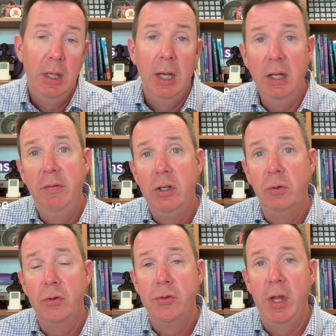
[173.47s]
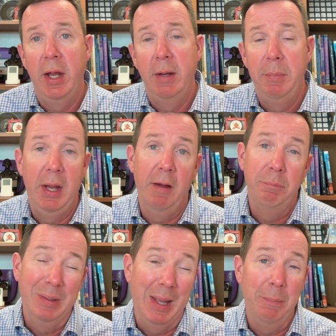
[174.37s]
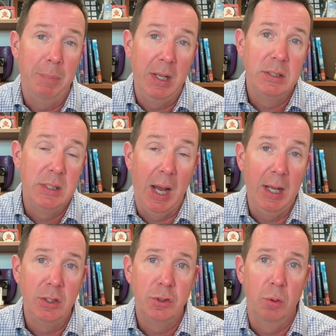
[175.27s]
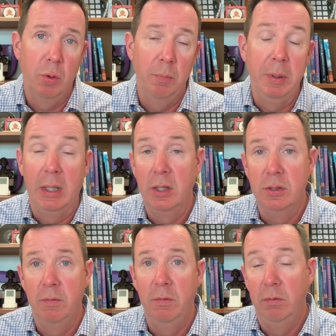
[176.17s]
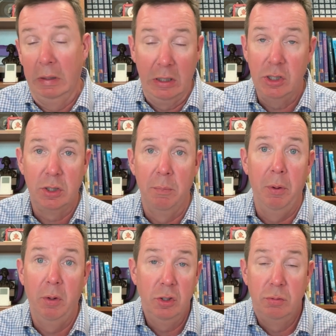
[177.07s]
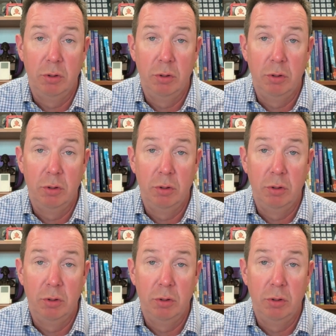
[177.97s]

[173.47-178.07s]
individuals that may have plant-based diets or because of religious components,